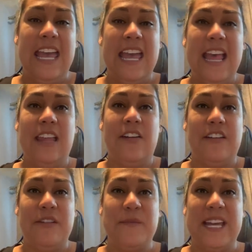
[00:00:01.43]
Hello
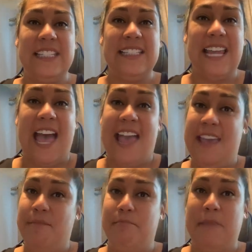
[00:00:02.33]
everyone, I
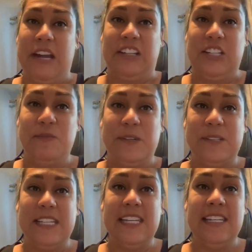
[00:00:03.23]
am Marilyn
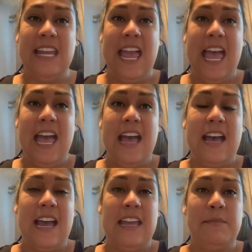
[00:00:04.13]
Wilson.
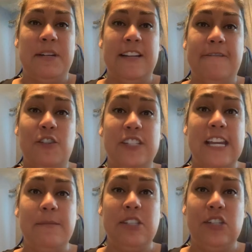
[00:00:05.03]
I am a
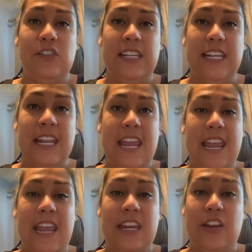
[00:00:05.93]
full-time student
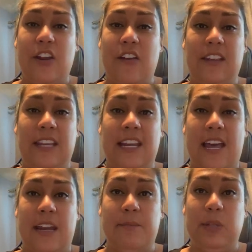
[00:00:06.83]
and currently not
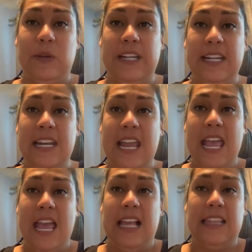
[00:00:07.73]
employed.
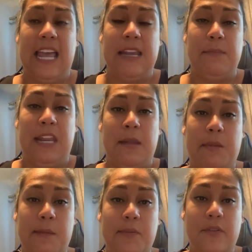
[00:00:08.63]
Like many
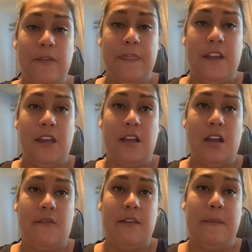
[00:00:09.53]
people, the
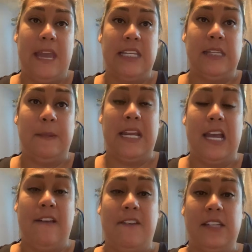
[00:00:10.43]
COVID pandemic
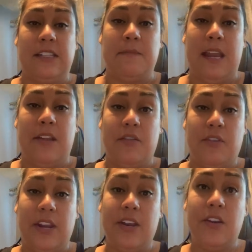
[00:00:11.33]
affected my
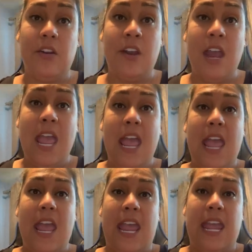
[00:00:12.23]
career
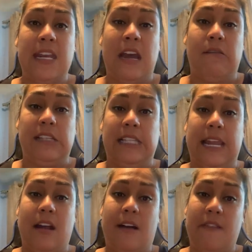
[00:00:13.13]
and I was
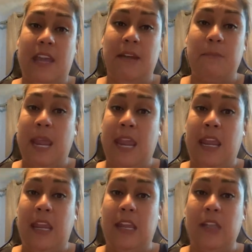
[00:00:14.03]
laid off in
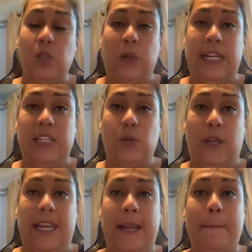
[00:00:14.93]
May
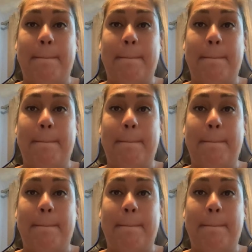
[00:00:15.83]
2020.